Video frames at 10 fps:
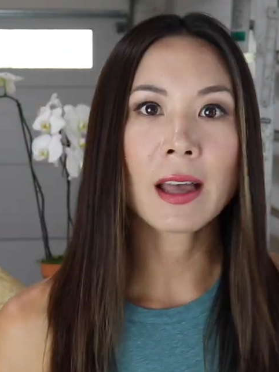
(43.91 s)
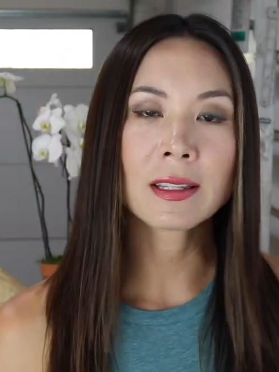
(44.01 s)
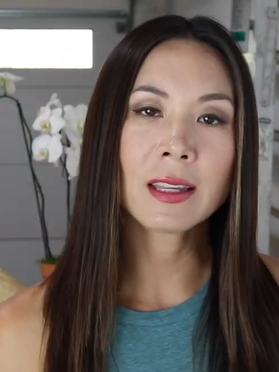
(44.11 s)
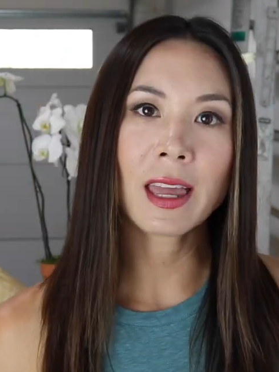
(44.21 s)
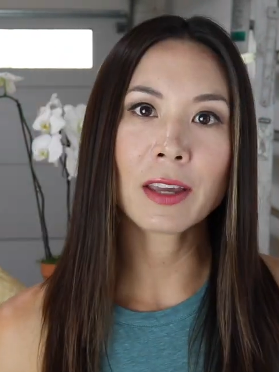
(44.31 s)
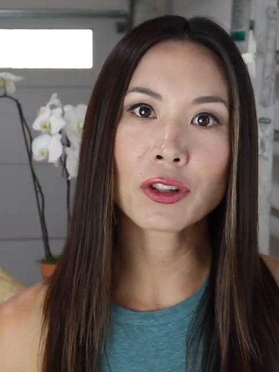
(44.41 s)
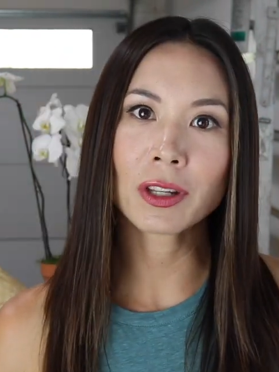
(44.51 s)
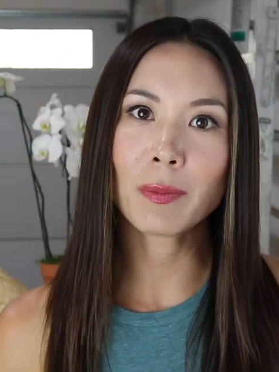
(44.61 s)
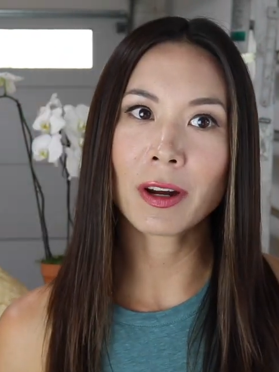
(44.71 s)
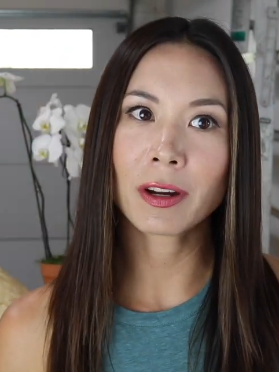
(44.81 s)
As an
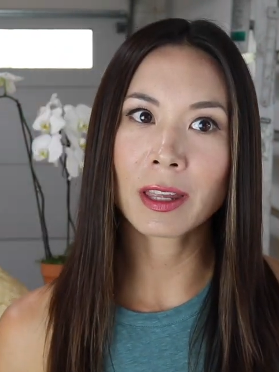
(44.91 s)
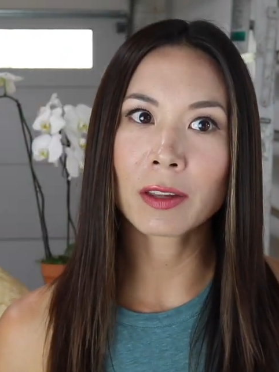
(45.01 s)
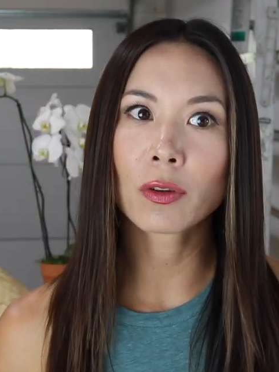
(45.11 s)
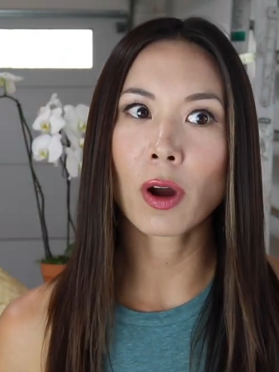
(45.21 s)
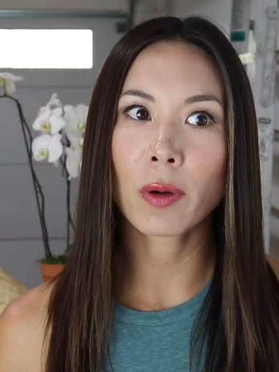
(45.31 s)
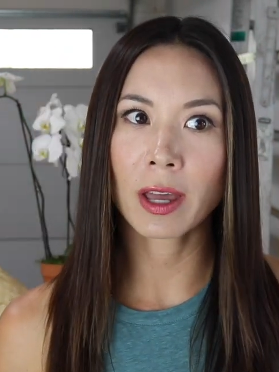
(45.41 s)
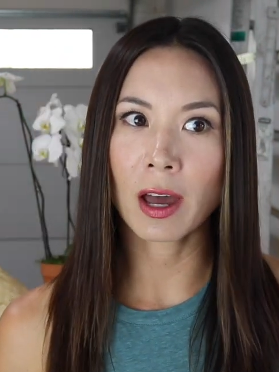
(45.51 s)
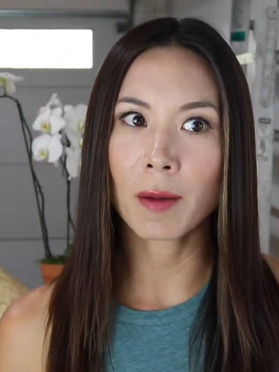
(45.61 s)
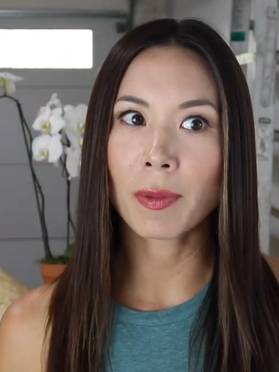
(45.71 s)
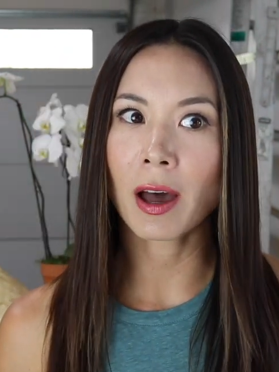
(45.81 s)
Asian American growing
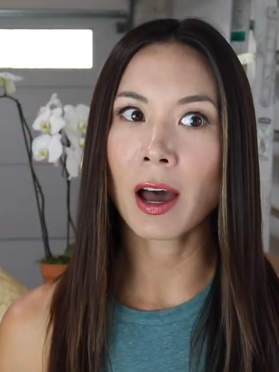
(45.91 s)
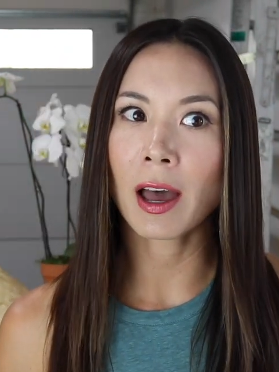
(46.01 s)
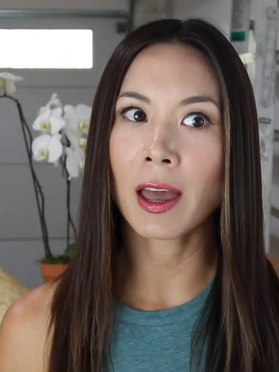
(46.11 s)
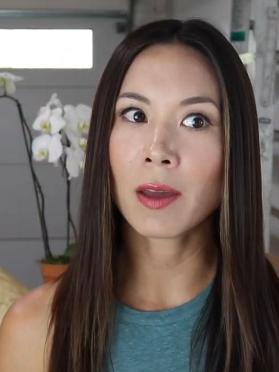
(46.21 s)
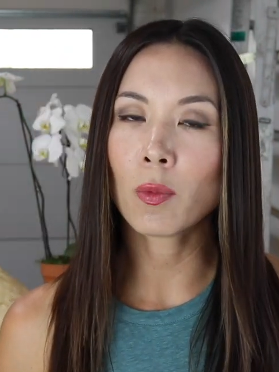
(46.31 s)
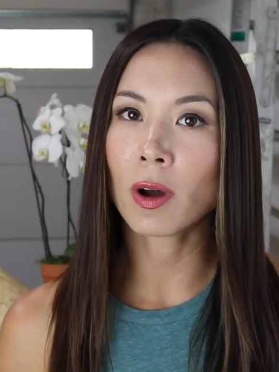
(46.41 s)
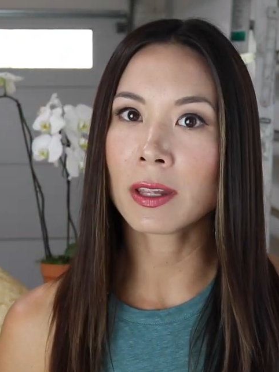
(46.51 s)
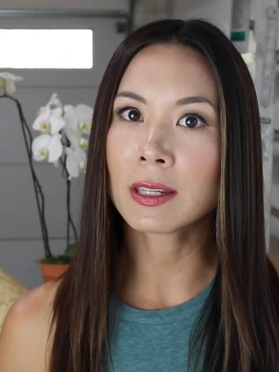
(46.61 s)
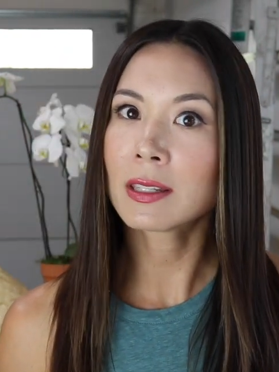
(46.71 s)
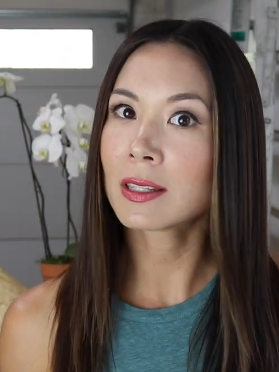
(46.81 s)
up, I
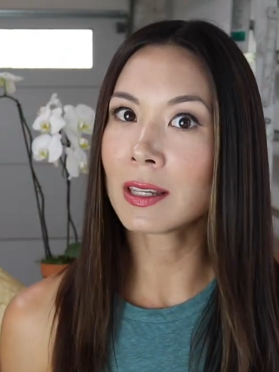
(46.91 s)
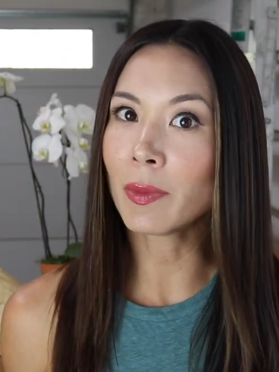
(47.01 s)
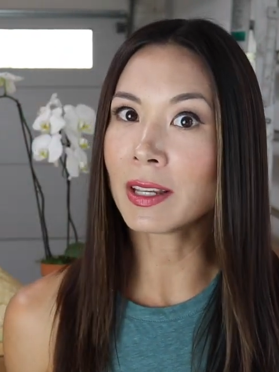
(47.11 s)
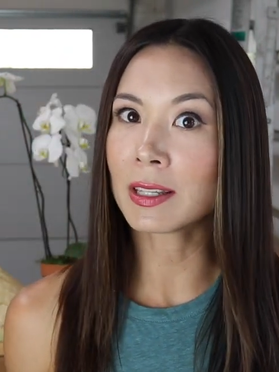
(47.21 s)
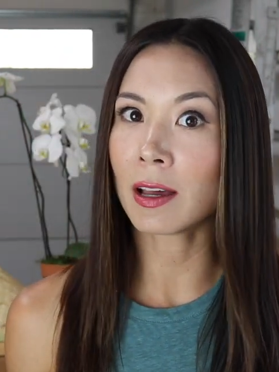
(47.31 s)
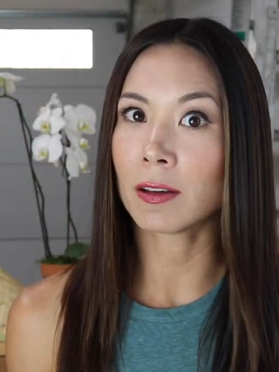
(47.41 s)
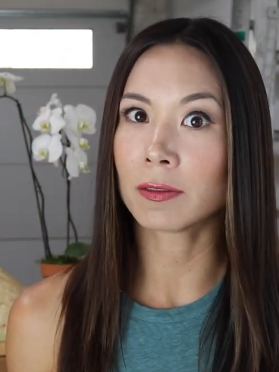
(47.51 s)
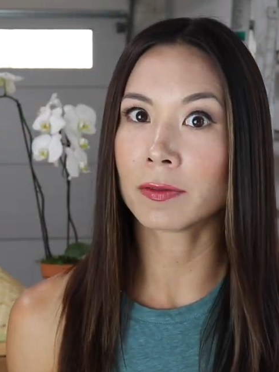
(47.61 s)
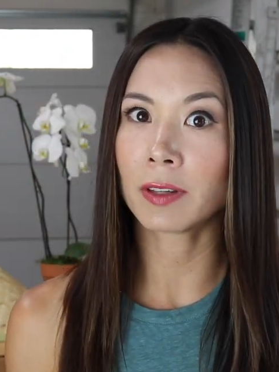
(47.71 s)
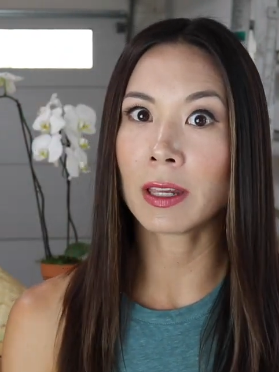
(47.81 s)
wanted to see
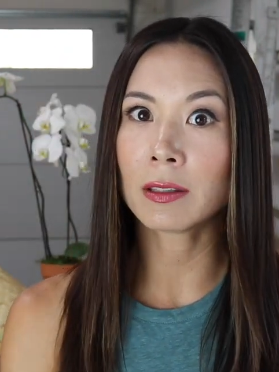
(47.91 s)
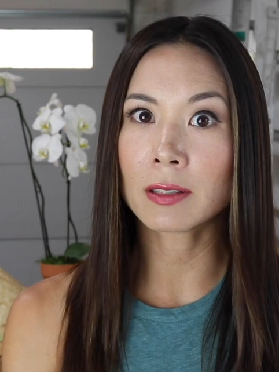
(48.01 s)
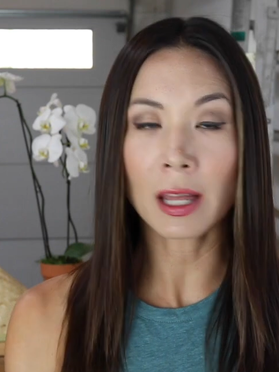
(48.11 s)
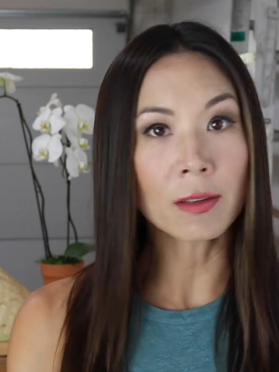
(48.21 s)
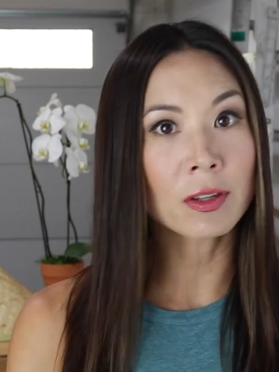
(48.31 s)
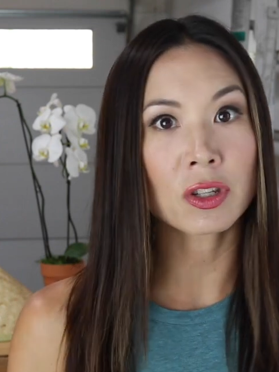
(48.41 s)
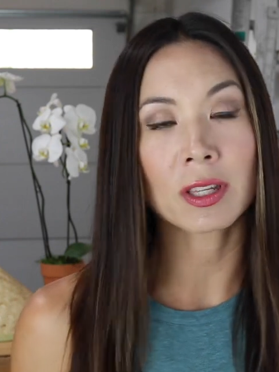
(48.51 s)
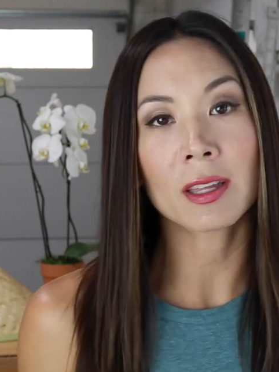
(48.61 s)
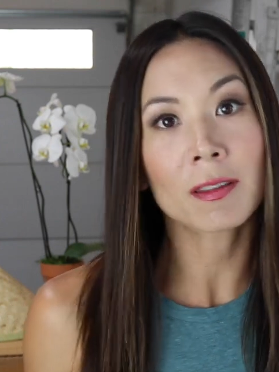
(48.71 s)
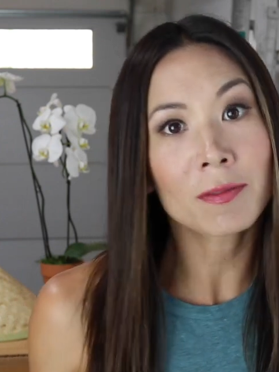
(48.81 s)
myself in
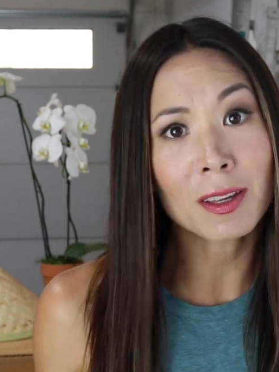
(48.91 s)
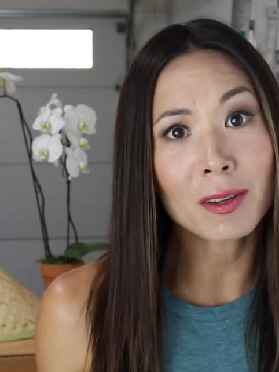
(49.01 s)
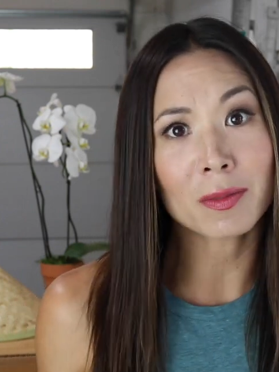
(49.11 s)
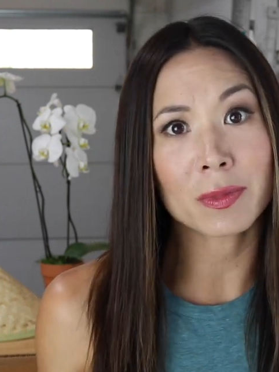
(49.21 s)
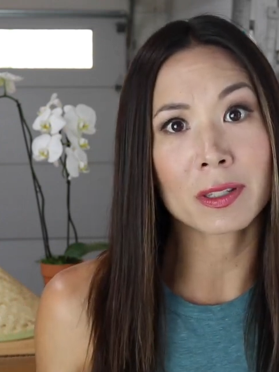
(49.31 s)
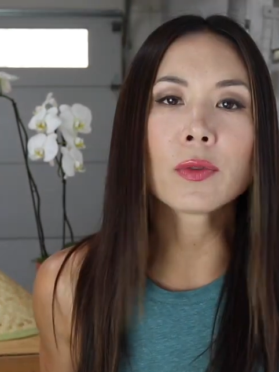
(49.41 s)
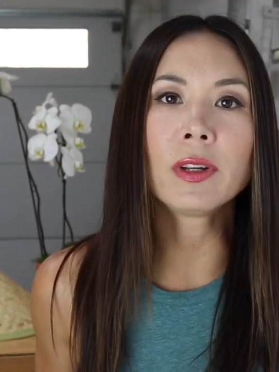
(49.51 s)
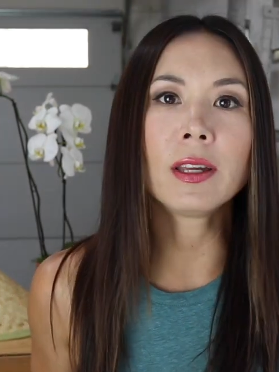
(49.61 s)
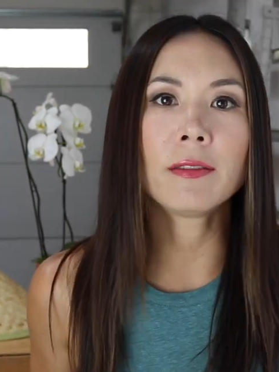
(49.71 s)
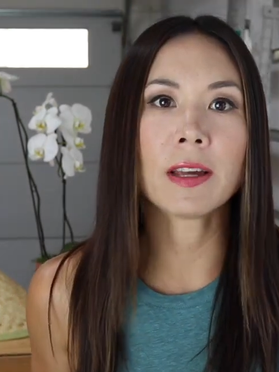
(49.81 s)
television and in films. It's
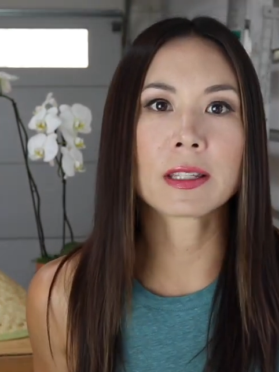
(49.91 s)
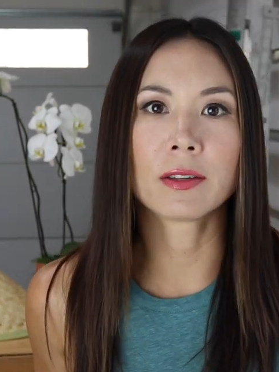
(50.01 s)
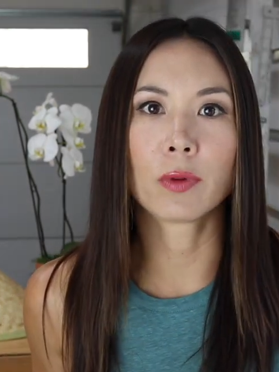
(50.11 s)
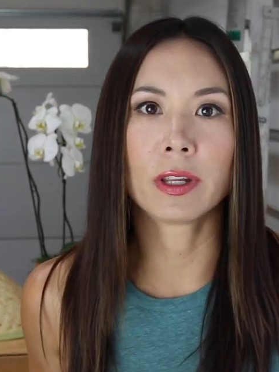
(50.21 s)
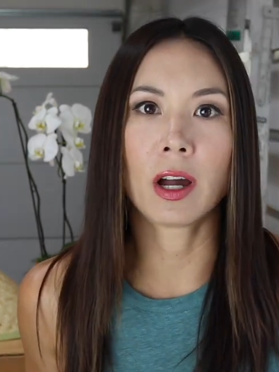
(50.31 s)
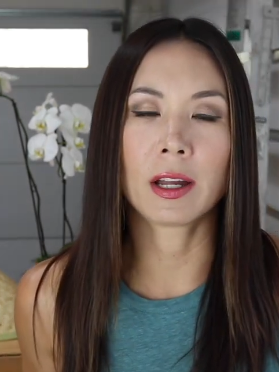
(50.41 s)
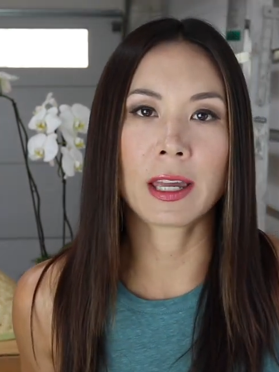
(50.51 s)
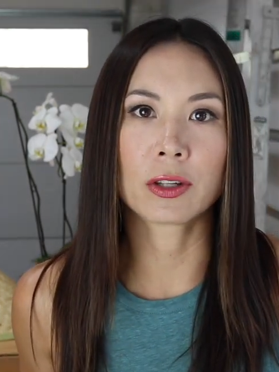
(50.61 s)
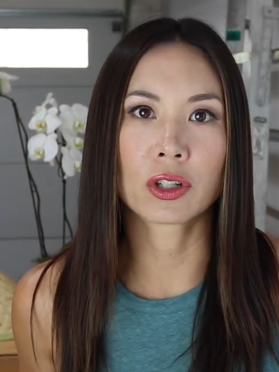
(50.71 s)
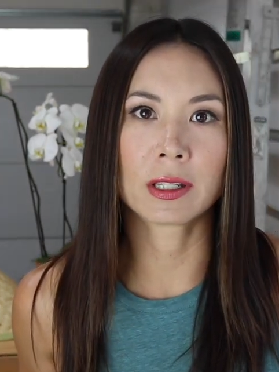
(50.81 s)
really offensive when
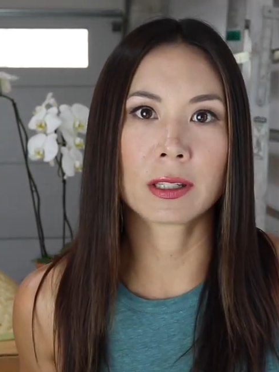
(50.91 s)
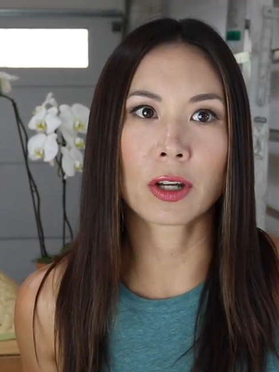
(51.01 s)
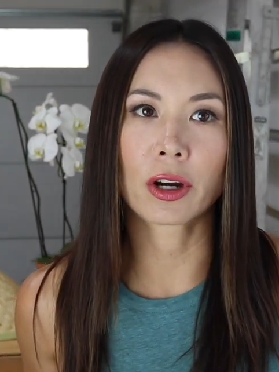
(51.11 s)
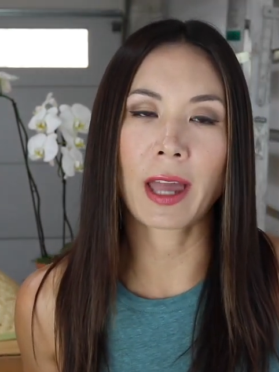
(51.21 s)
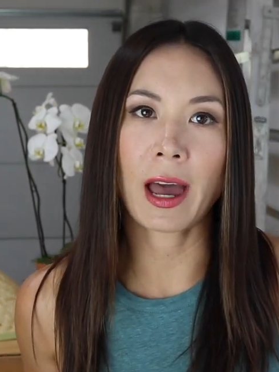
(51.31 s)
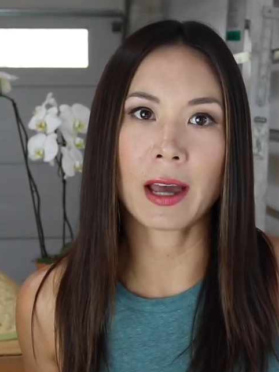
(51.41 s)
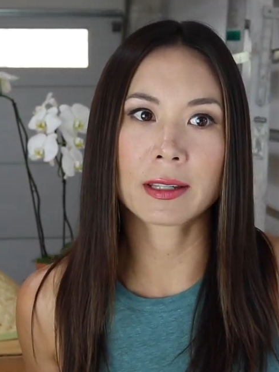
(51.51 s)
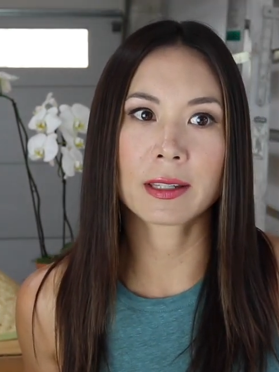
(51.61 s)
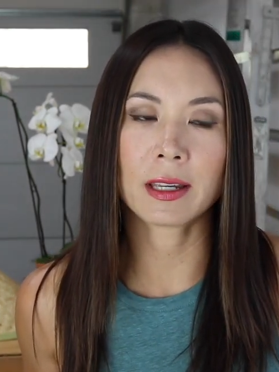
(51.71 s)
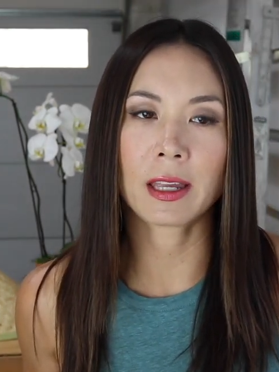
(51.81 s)
non-Asians are
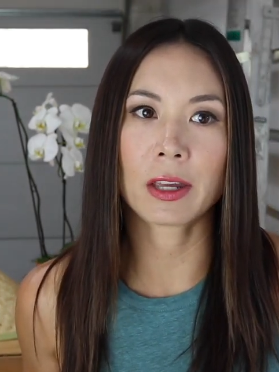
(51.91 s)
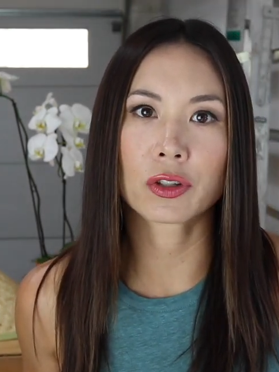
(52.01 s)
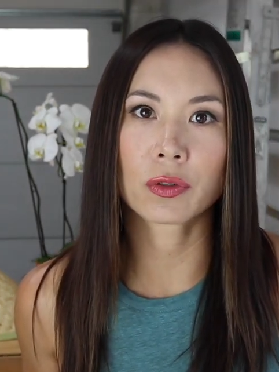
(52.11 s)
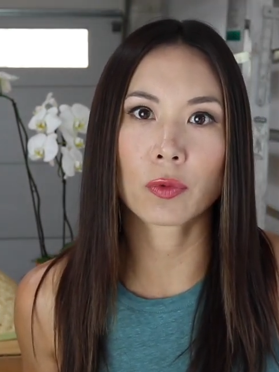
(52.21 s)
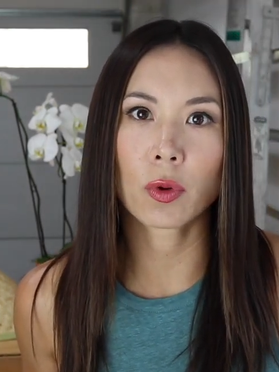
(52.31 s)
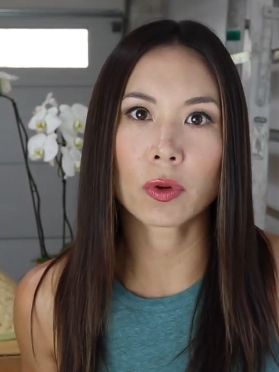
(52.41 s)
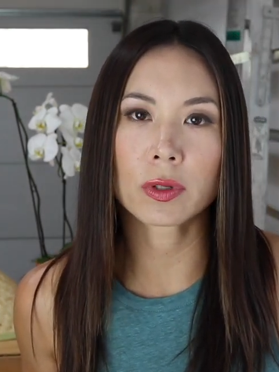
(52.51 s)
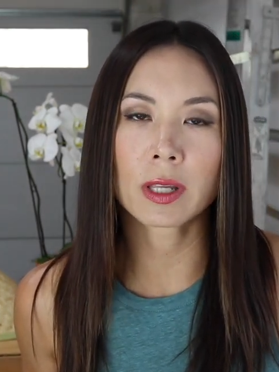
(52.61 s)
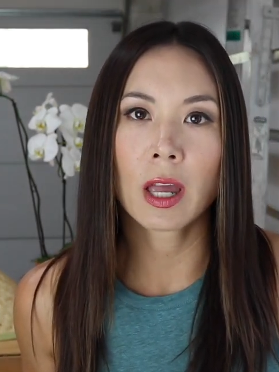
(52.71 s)
cast in Asian roles,